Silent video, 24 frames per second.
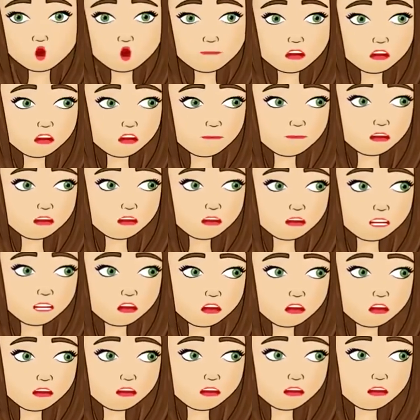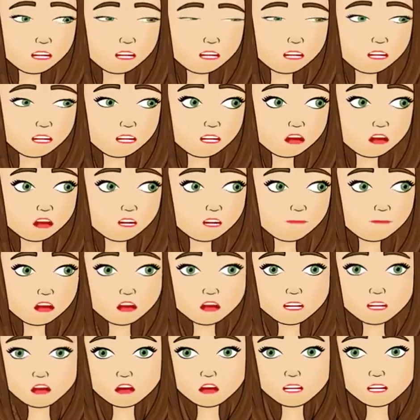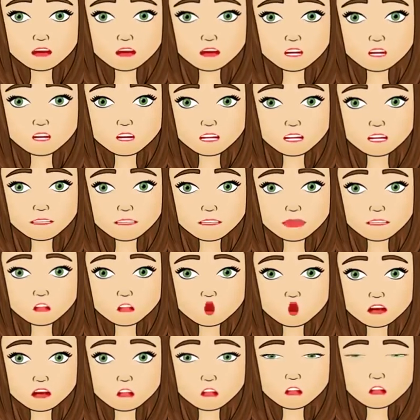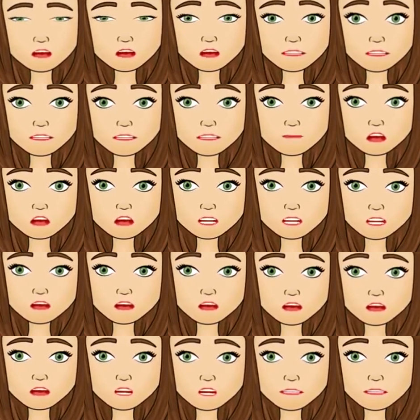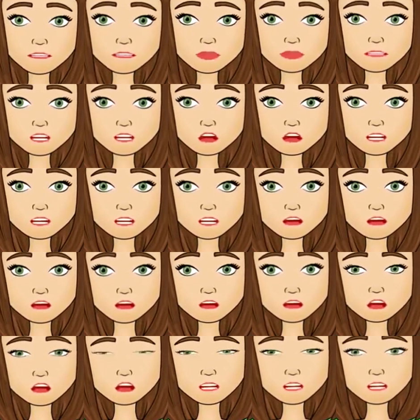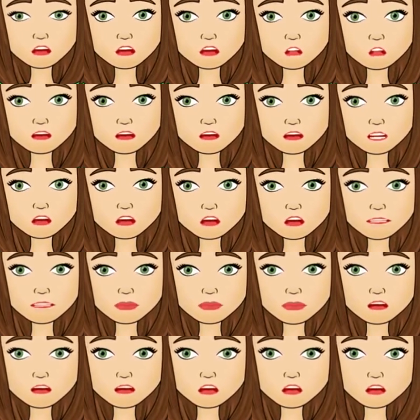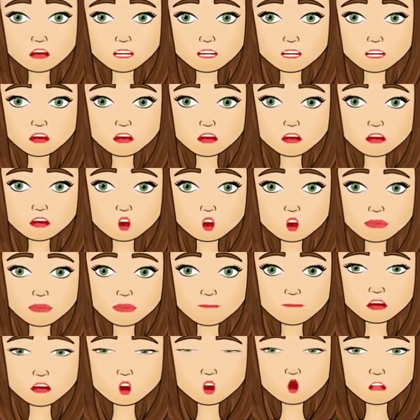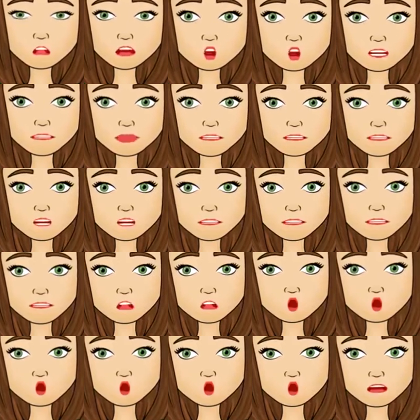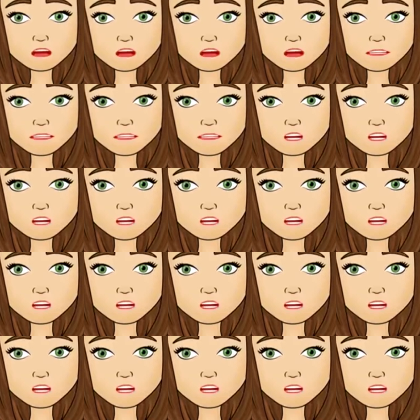I might meet a guy who didn't care about my appearance, or at least my ears. Have you met a guy like this? I'd never. That was until it